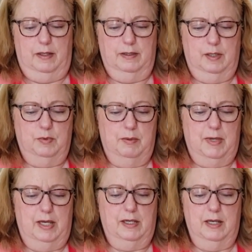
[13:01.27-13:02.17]
Then we
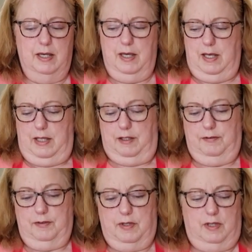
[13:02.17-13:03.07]
make
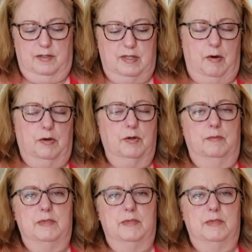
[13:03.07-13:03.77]
the sour cream